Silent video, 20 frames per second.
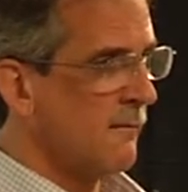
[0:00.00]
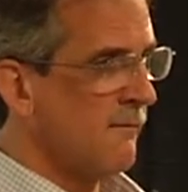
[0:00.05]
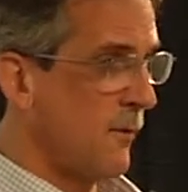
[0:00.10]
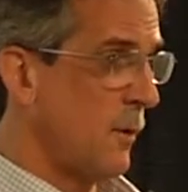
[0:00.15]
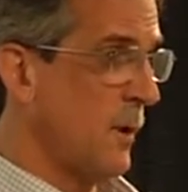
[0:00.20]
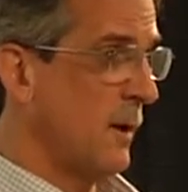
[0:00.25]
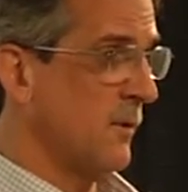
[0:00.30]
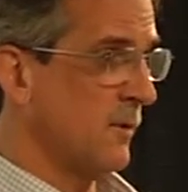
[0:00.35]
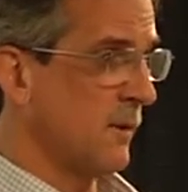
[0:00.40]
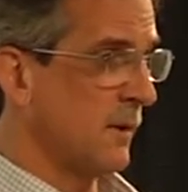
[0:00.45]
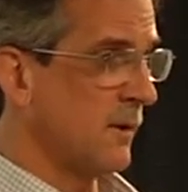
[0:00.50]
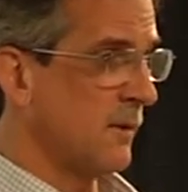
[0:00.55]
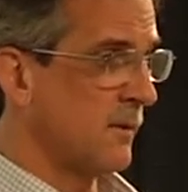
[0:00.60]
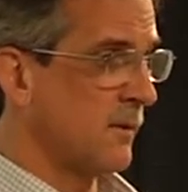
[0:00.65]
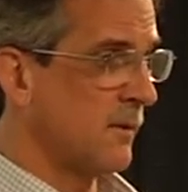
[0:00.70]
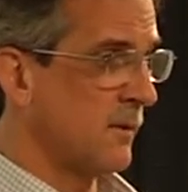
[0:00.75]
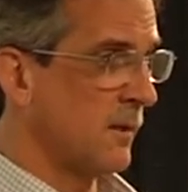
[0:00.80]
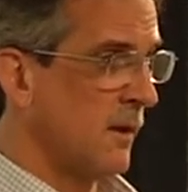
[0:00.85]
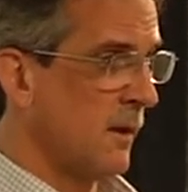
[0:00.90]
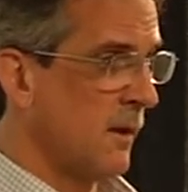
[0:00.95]
for
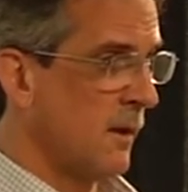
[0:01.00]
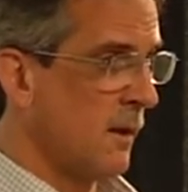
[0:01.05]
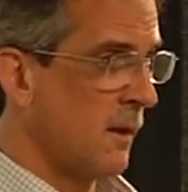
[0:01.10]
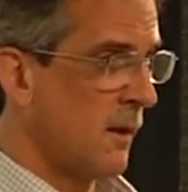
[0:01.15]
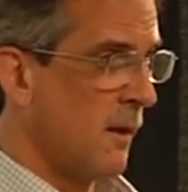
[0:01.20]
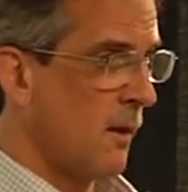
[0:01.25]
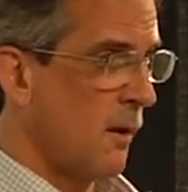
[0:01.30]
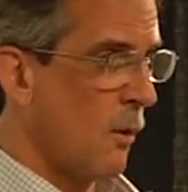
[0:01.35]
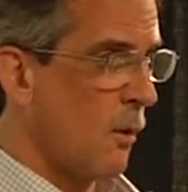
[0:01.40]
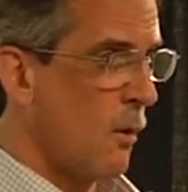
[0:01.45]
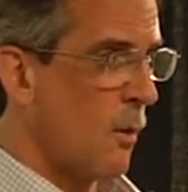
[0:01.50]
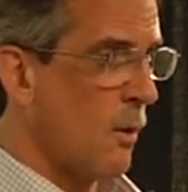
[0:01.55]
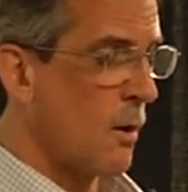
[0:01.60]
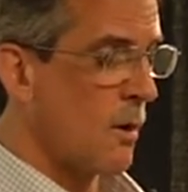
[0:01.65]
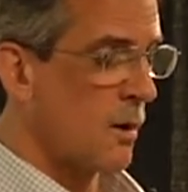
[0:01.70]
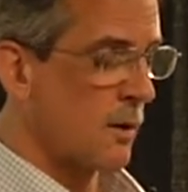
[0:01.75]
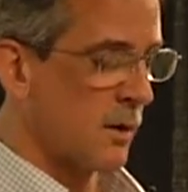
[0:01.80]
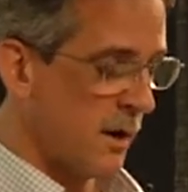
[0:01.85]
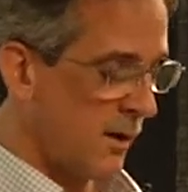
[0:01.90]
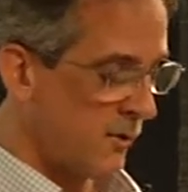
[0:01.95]
instance,
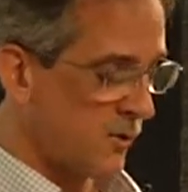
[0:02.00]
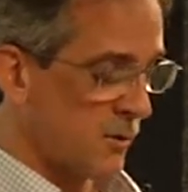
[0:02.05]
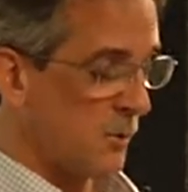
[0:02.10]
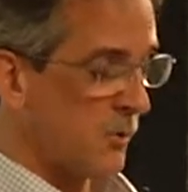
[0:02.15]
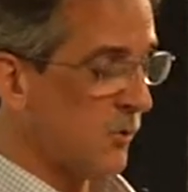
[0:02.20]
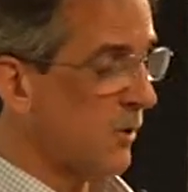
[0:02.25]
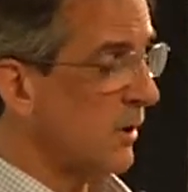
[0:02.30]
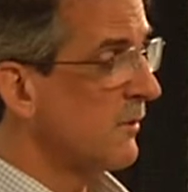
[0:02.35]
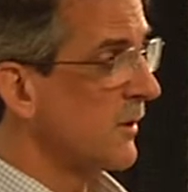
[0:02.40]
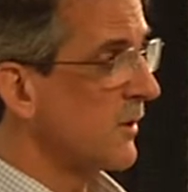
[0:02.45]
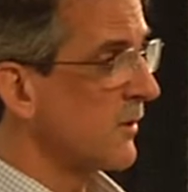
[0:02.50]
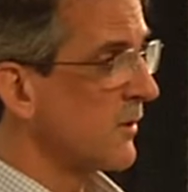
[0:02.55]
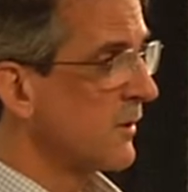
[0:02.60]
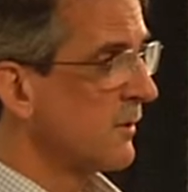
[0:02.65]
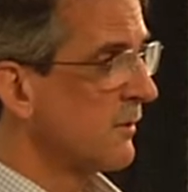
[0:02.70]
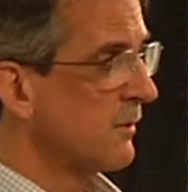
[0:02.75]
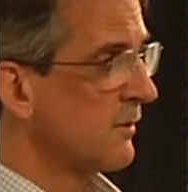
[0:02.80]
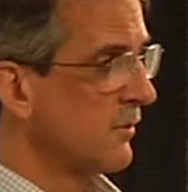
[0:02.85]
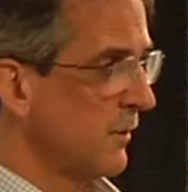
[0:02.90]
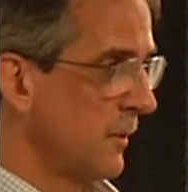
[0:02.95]
or customer service,
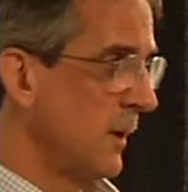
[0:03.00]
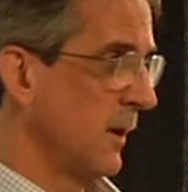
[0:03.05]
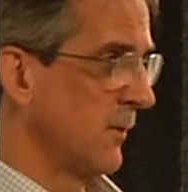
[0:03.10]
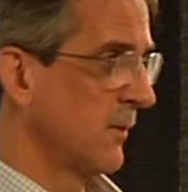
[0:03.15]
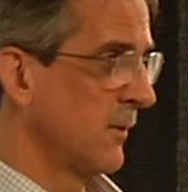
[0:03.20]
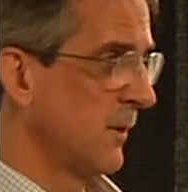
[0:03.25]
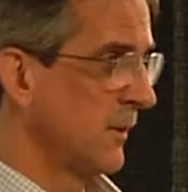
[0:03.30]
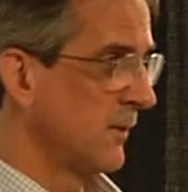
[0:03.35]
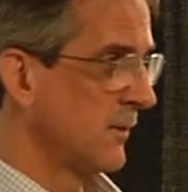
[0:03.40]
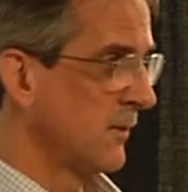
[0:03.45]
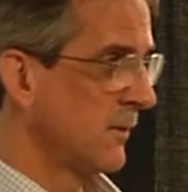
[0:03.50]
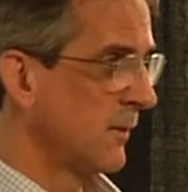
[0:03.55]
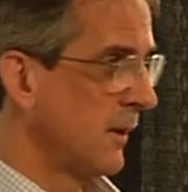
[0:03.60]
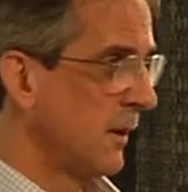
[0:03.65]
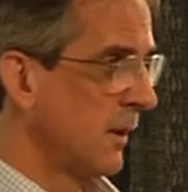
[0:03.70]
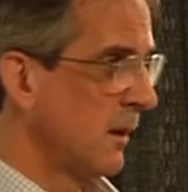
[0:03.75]
for instance,